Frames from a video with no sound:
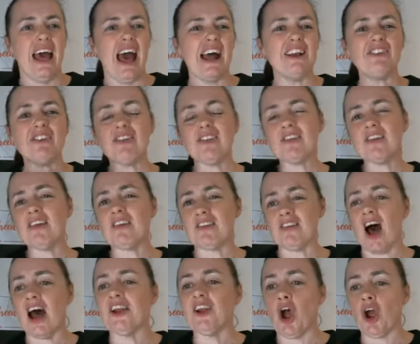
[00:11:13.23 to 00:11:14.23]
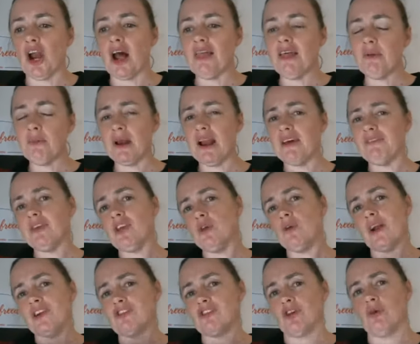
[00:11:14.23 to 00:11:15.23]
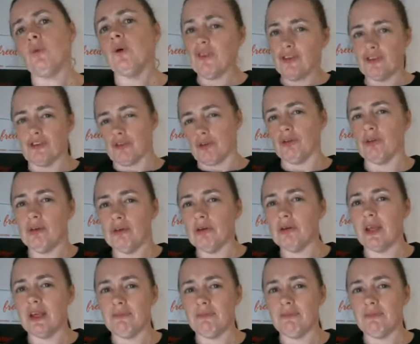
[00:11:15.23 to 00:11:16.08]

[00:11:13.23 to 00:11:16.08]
And just as a side note, I think whenever you're unsure what to do